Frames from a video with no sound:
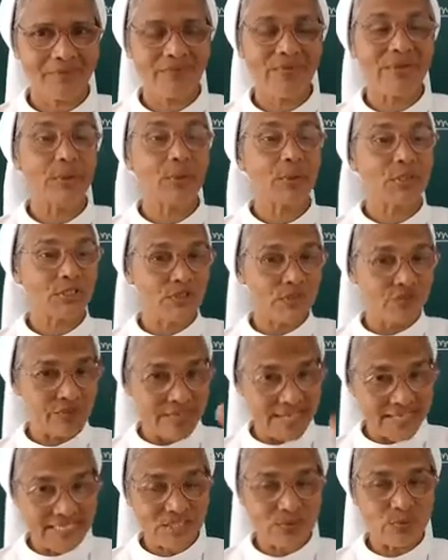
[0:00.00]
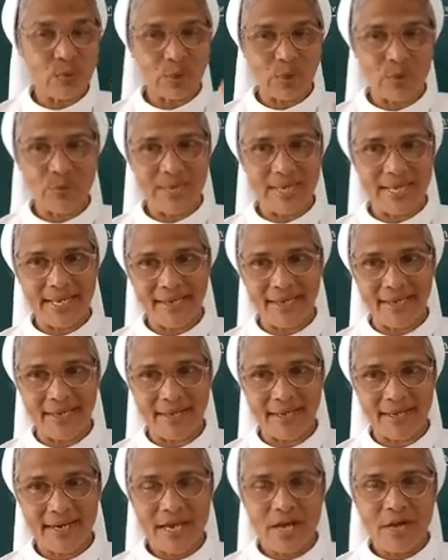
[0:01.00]
Because of us what we
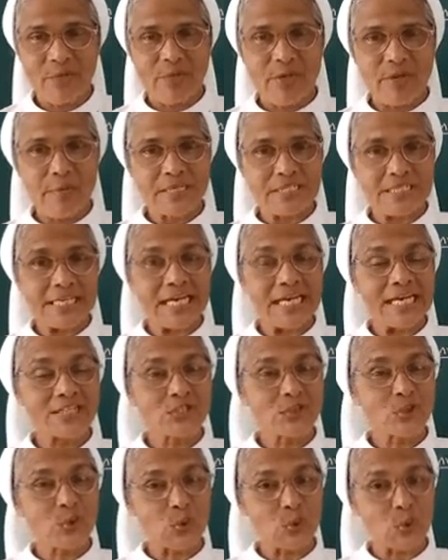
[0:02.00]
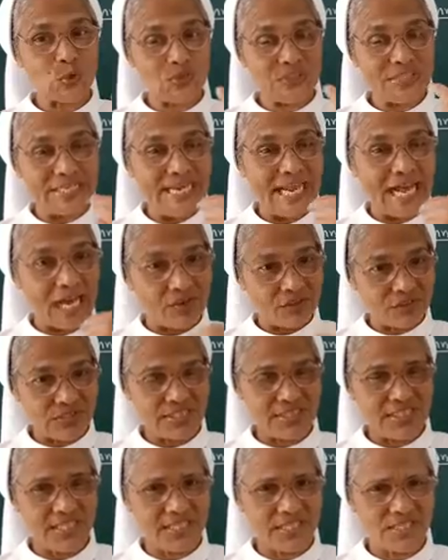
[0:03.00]
are. We must ask to question
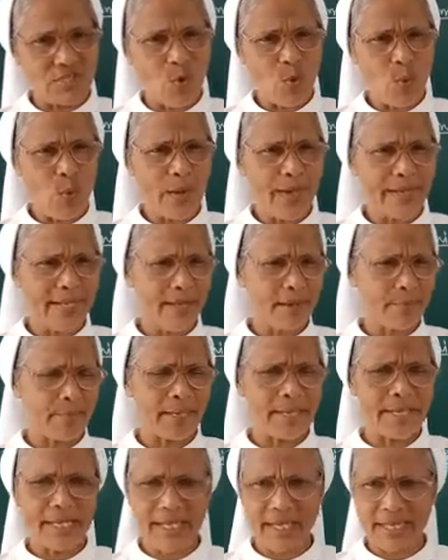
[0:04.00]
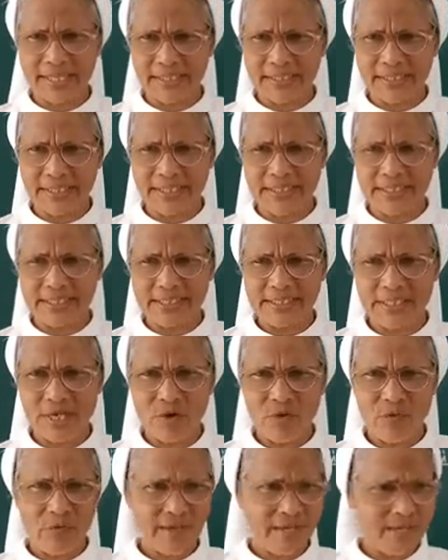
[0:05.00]
ourselves. Why am I like this?
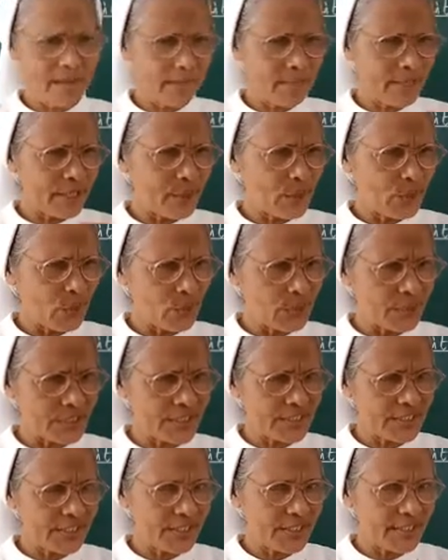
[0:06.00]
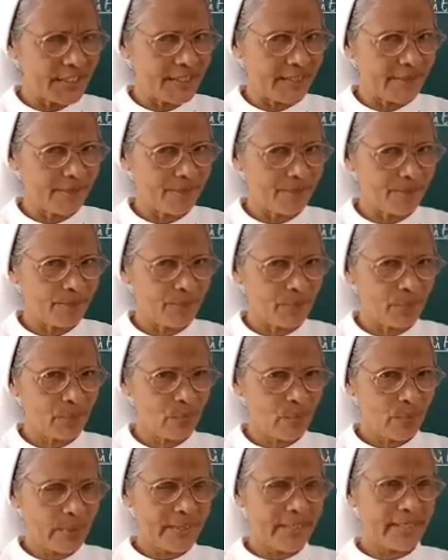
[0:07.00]
Why am I not
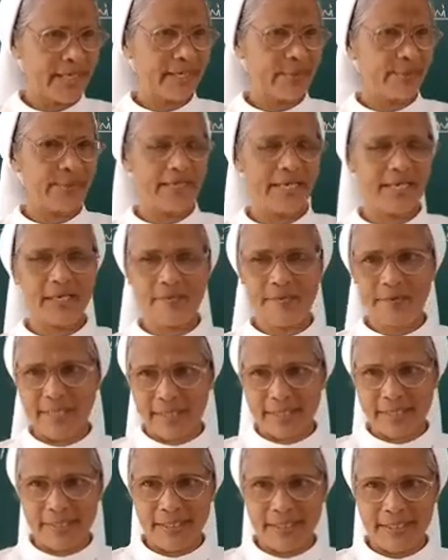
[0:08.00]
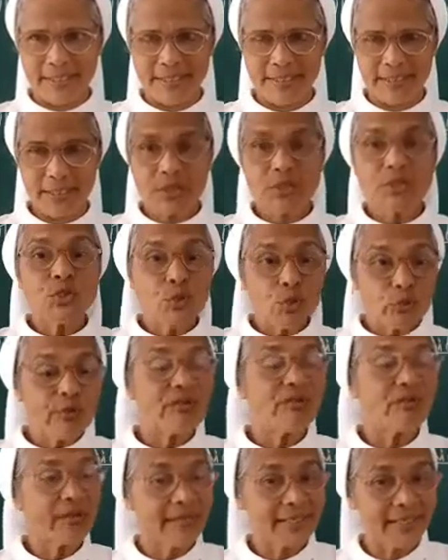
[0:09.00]
studying? Why I behave like this? You
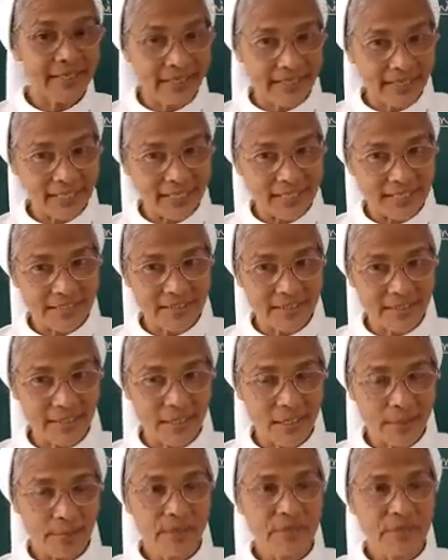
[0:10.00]
will find an answer.